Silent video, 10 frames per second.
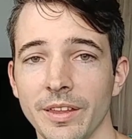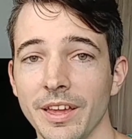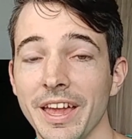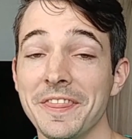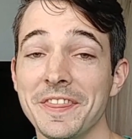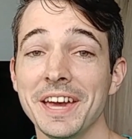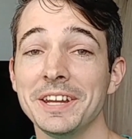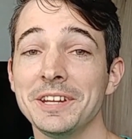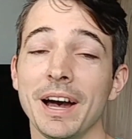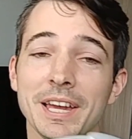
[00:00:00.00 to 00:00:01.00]
And then
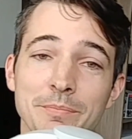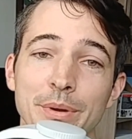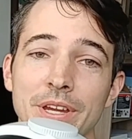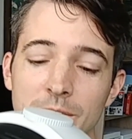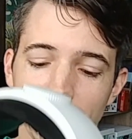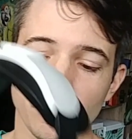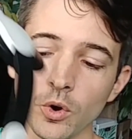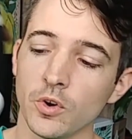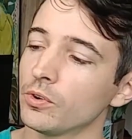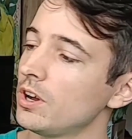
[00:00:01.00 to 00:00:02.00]
in my opinion, my
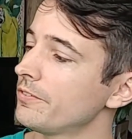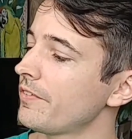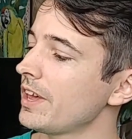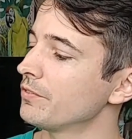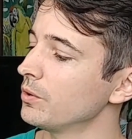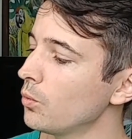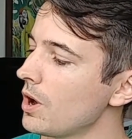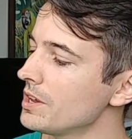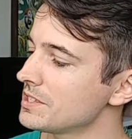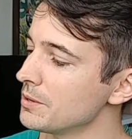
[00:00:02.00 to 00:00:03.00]
overall favorite
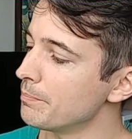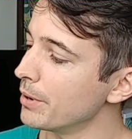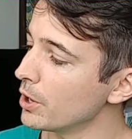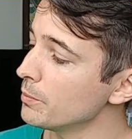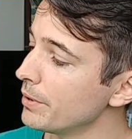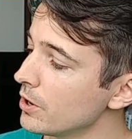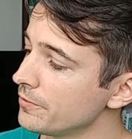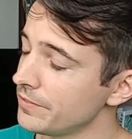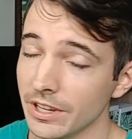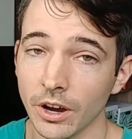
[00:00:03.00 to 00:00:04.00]
was the Bobo
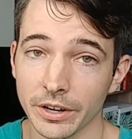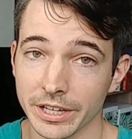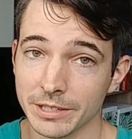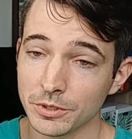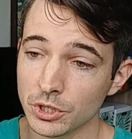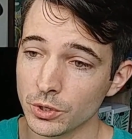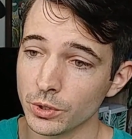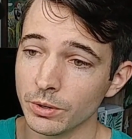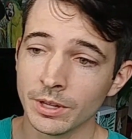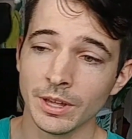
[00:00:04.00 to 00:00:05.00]
VR
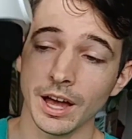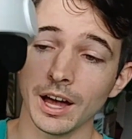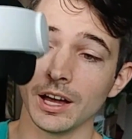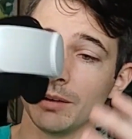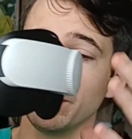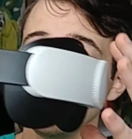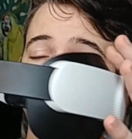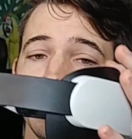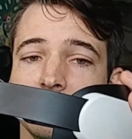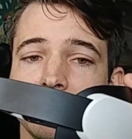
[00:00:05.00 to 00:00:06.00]
M2. Um,
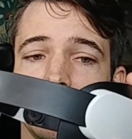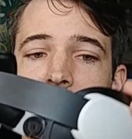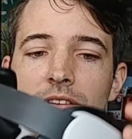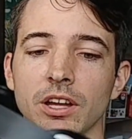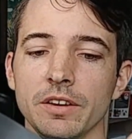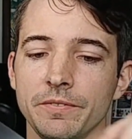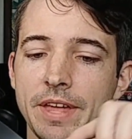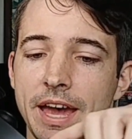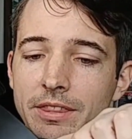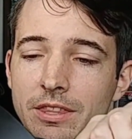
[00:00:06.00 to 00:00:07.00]
again, I love
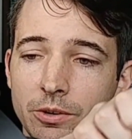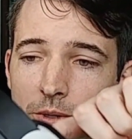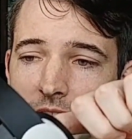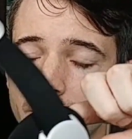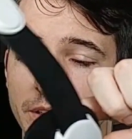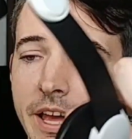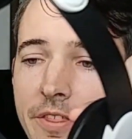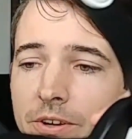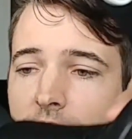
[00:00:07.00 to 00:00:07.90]
that there was the leather